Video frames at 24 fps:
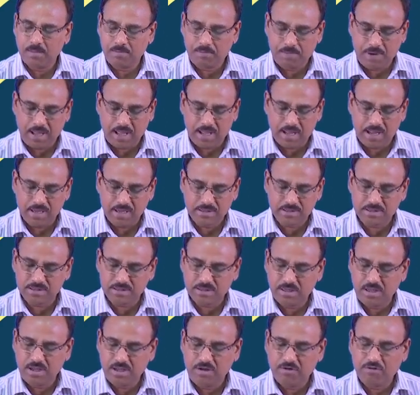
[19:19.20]
plus
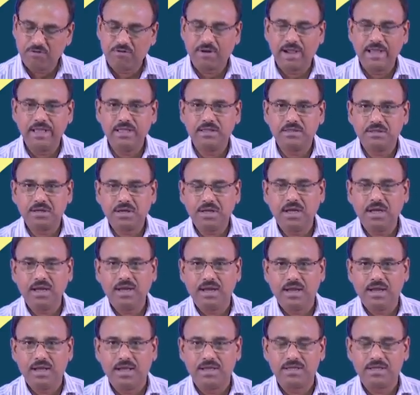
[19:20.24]
phi 3
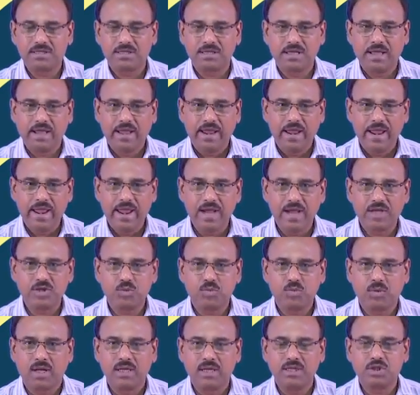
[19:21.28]
is
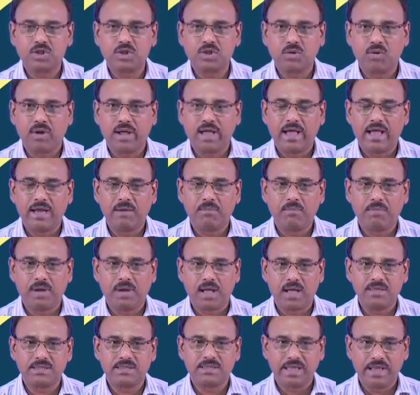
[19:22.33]
x1 square
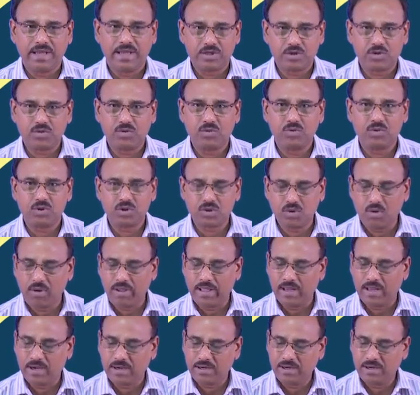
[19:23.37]
plus x2
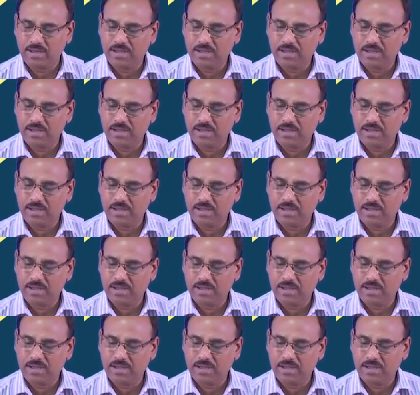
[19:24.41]
square.